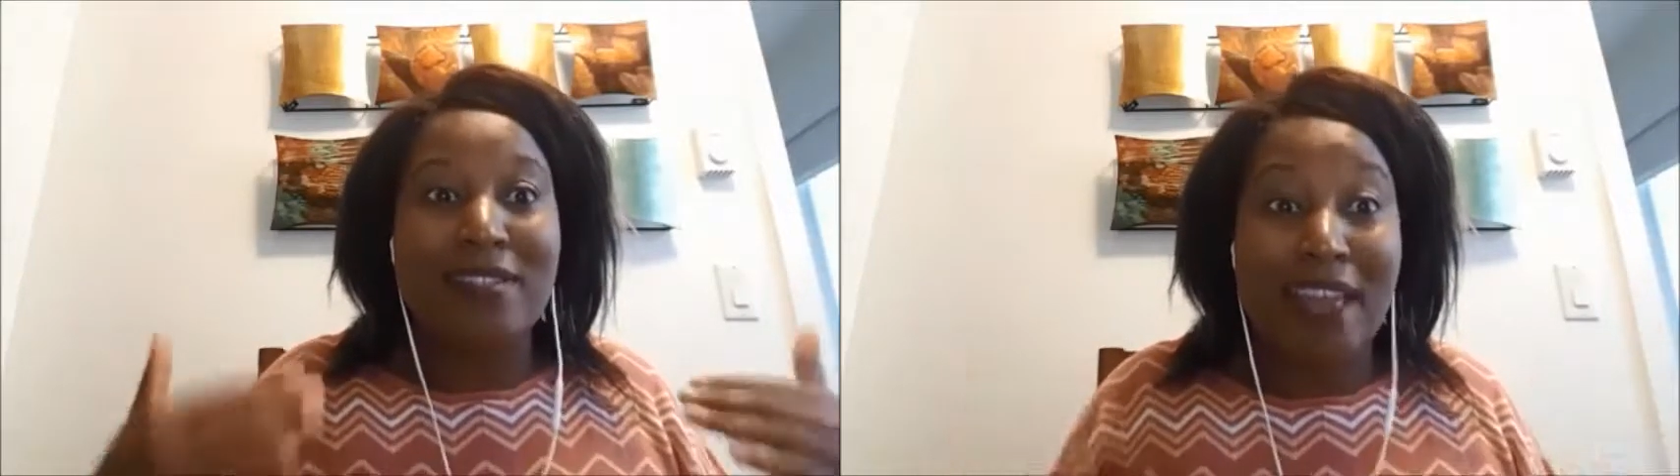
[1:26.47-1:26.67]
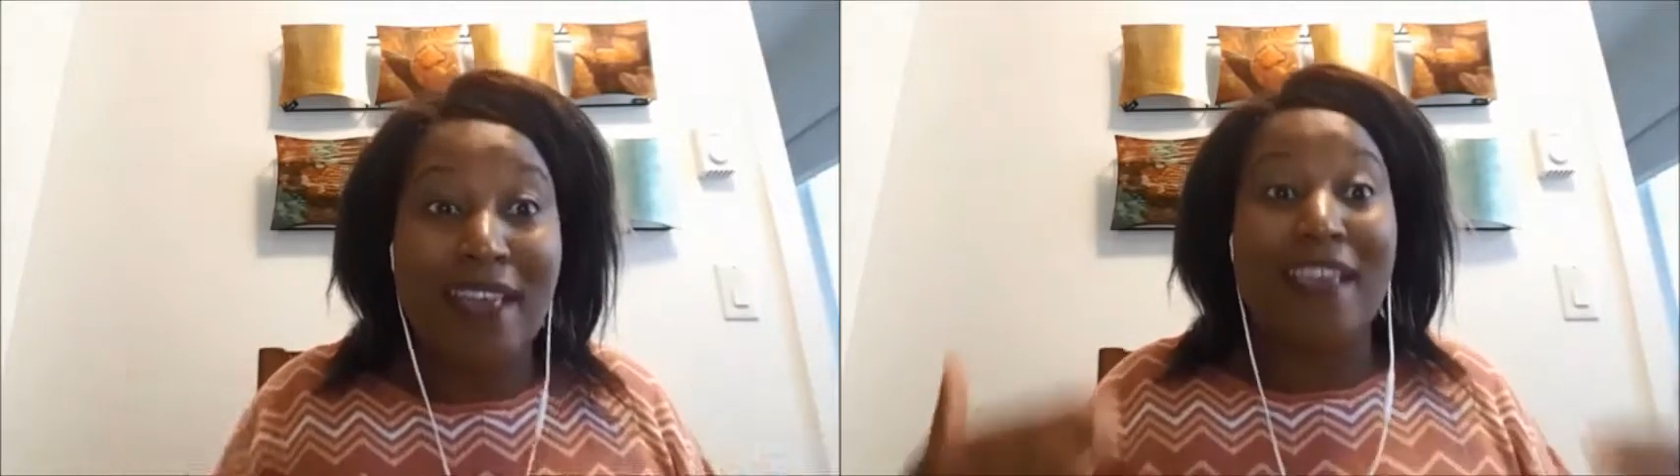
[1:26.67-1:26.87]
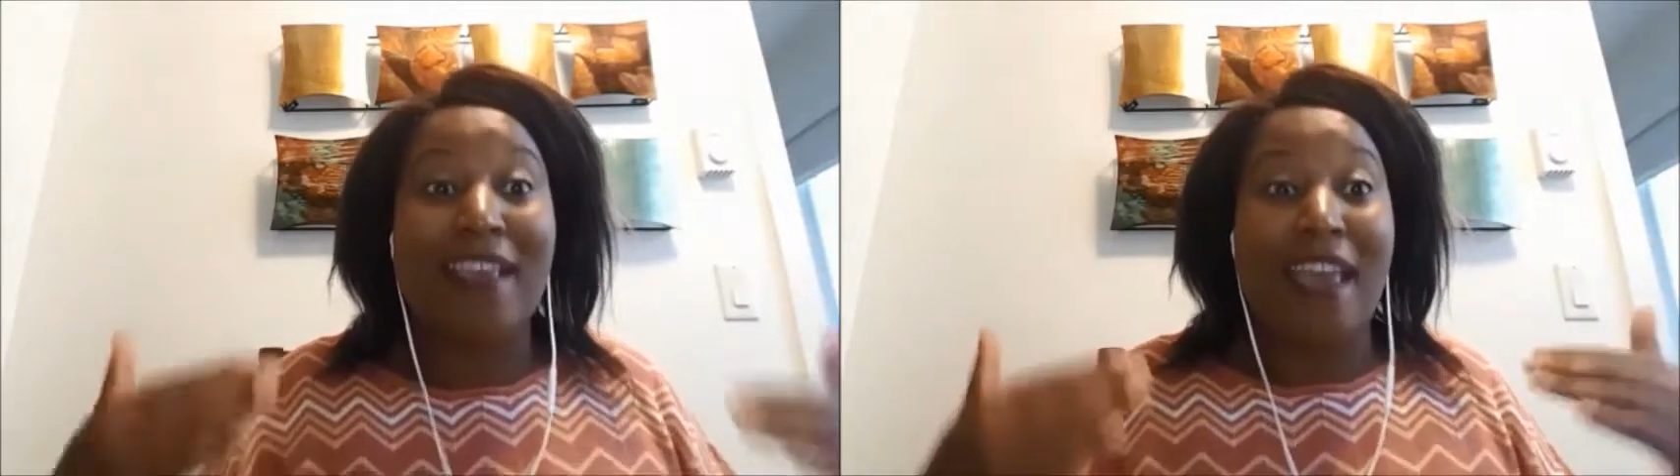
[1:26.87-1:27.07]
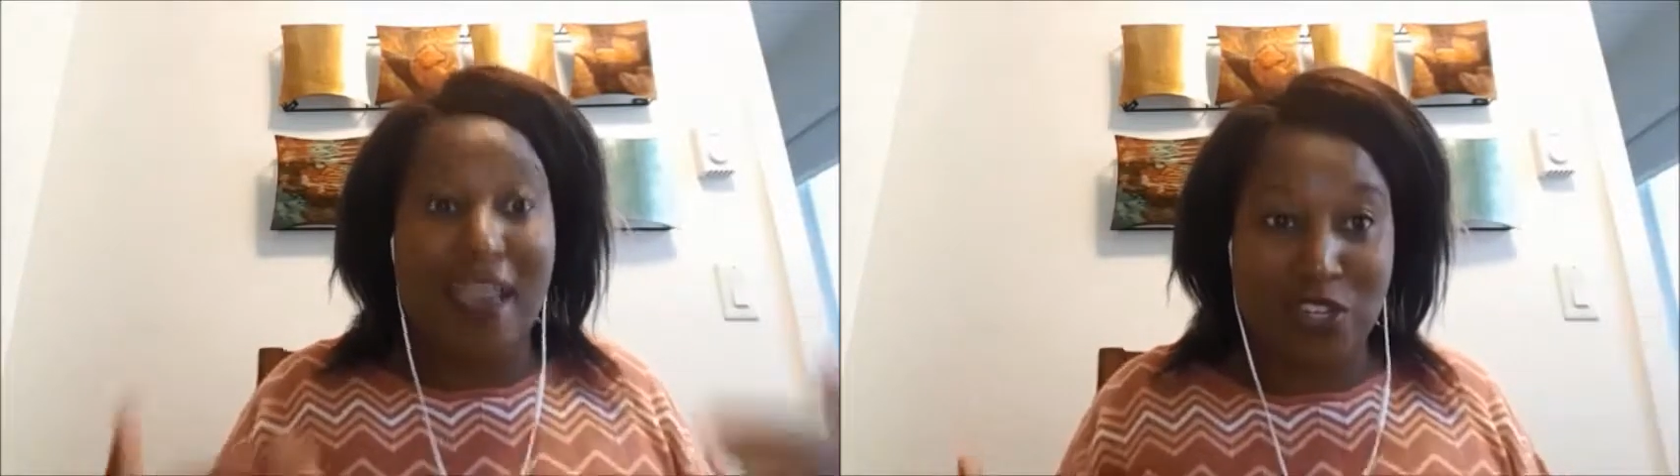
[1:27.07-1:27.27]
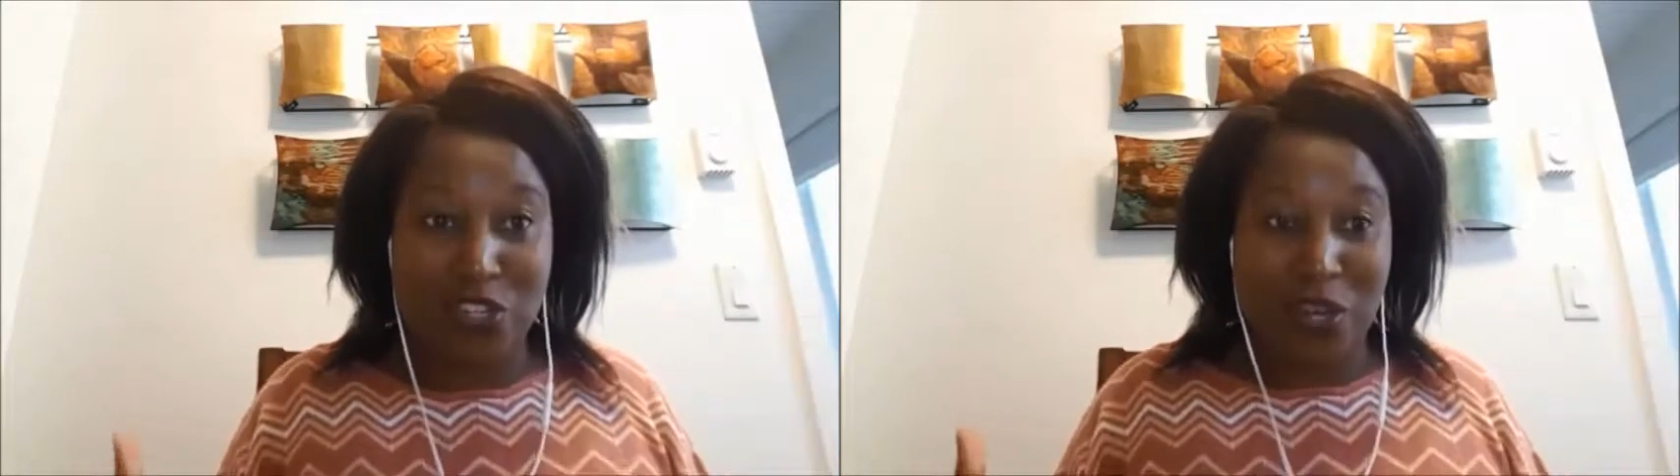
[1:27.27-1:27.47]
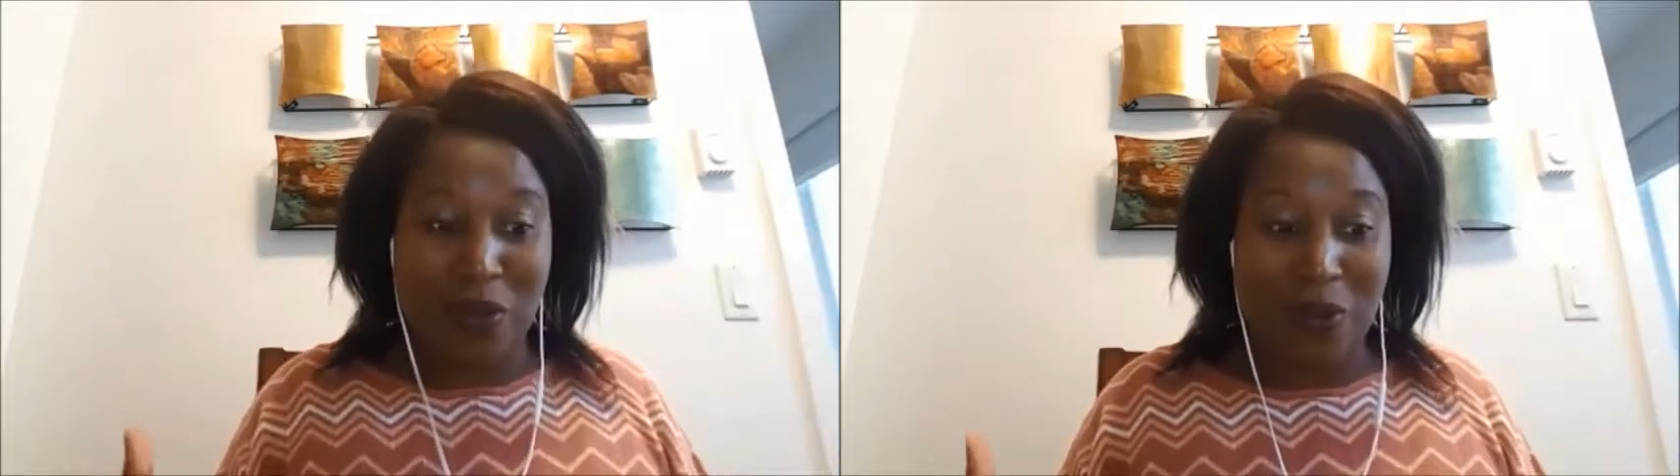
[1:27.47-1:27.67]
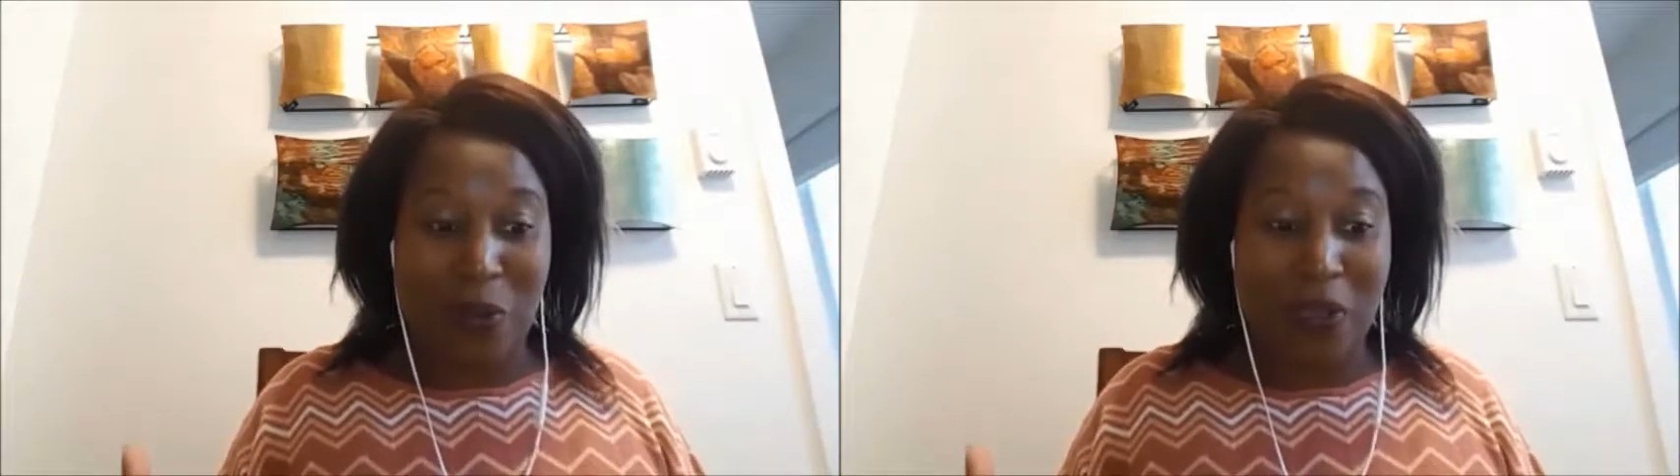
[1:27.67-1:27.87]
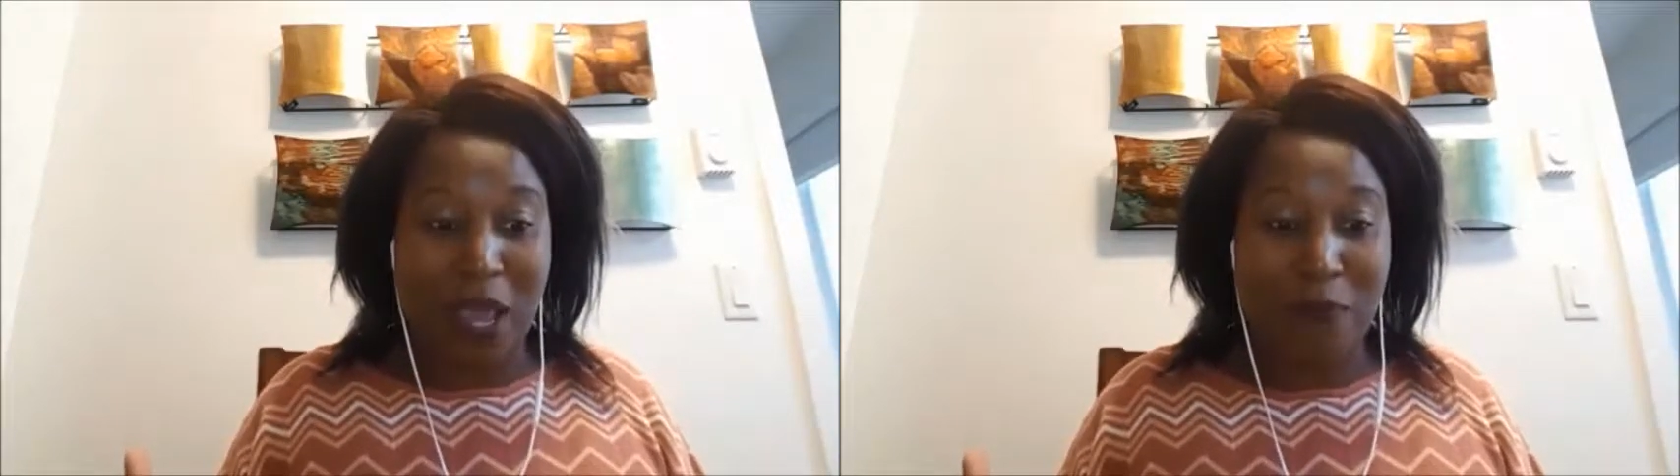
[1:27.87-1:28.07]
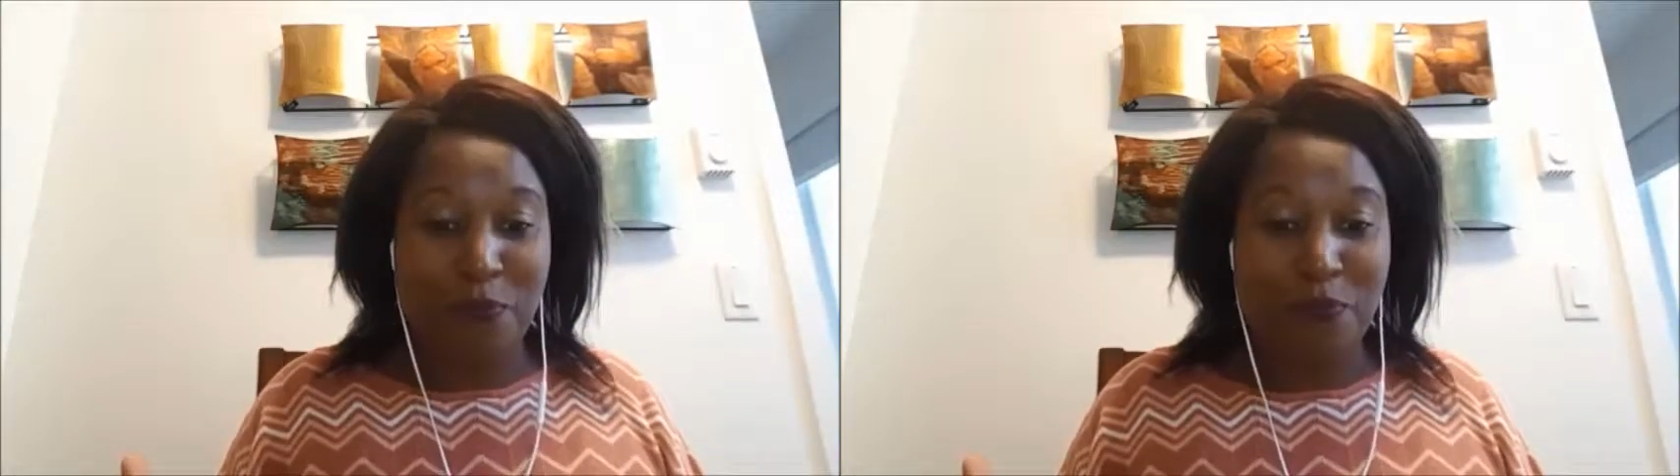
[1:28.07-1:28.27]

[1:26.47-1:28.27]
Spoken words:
taking action. Okay?